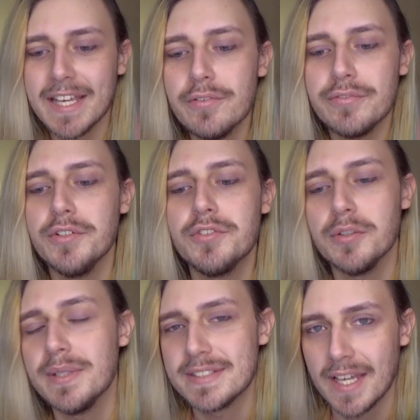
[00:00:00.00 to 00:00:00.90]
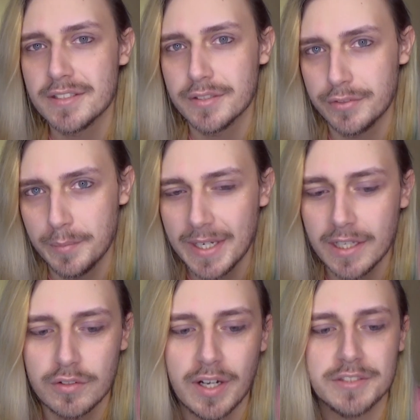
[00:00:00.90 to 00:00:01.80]
if you do intend to
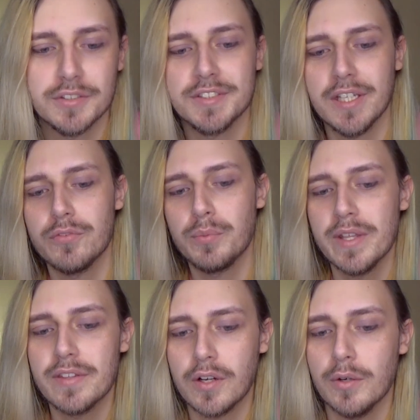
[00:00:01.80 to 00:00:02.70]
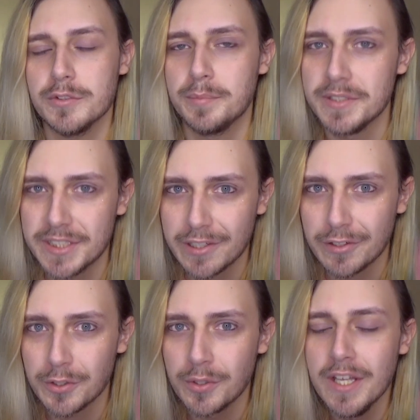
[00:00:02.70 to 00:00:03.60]
familiarize yourself with a cult's
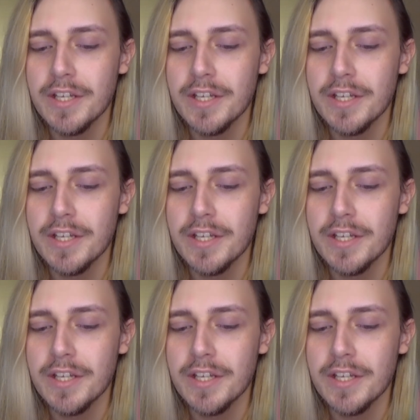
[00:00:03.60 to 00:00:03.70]
material,